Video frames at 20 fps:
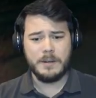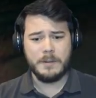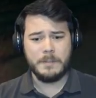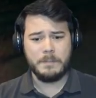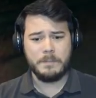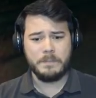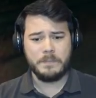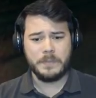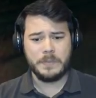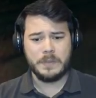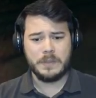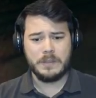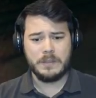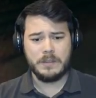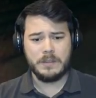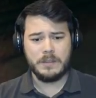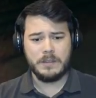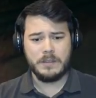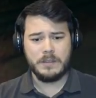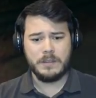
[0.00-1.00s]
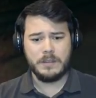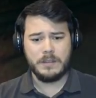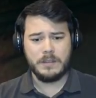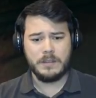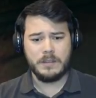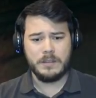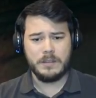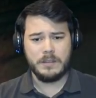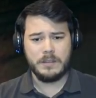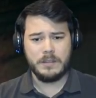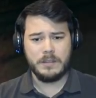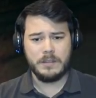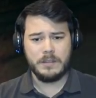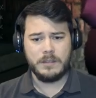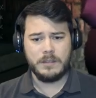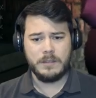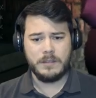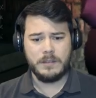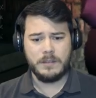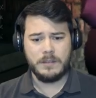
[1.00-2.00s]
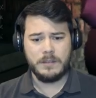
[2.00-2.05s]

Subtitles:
[no speech]